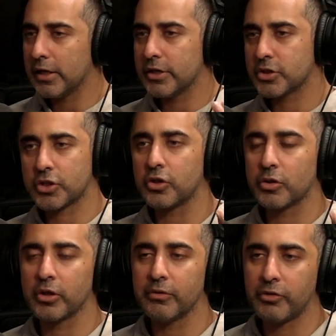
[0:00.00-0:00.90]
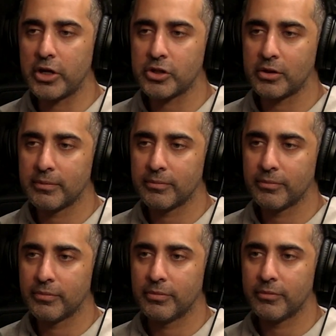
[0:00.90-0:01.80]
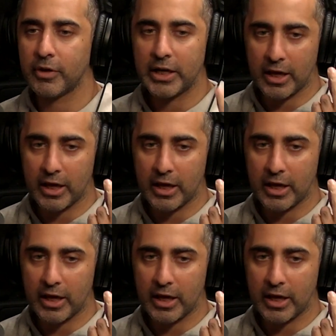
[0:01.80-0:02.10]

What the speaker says: is to start totally afresh, right?